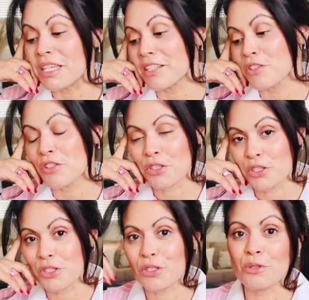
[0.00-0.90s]
being the
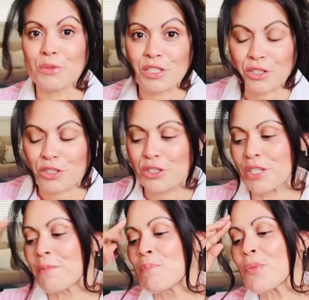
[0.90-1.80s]
searcher, the
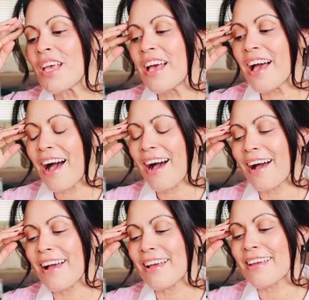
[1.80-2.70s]
researcher,
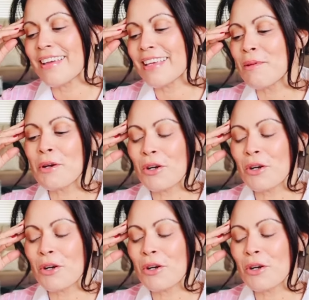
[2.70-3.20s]
I came